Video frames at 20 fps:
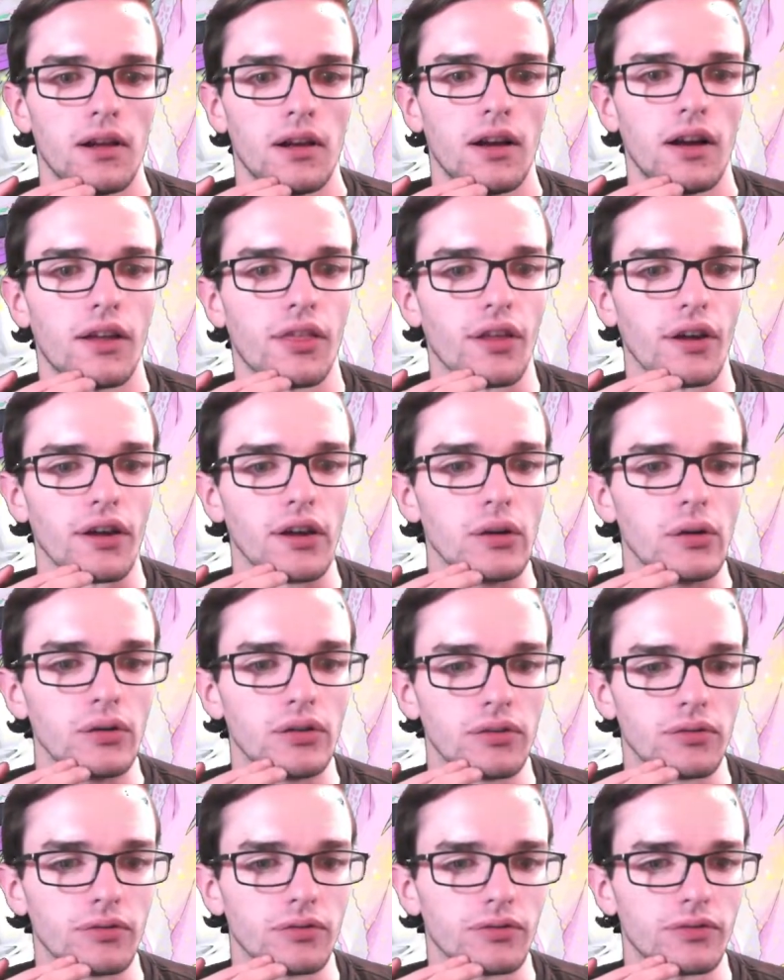I thought he was
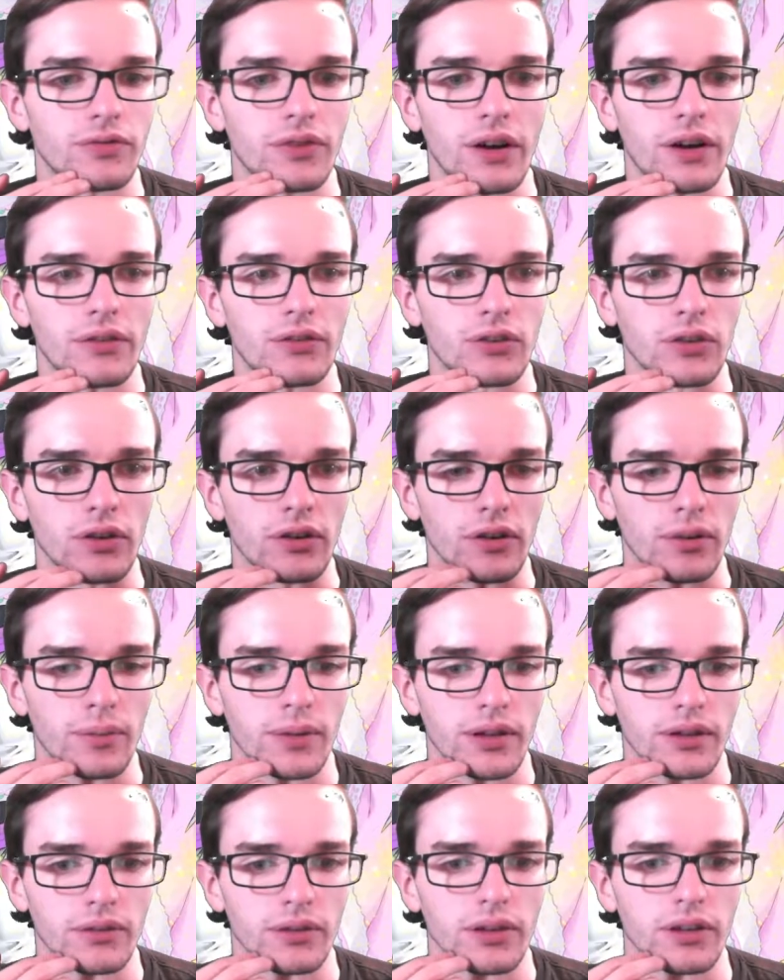a 5-star. And I'm
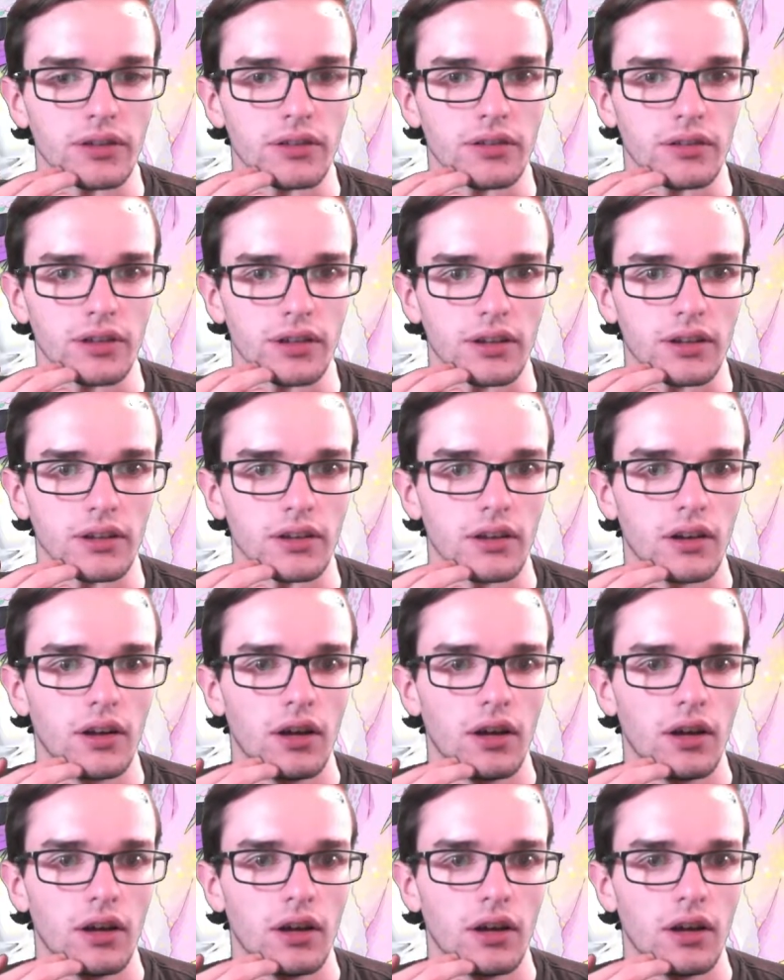like, wait a second.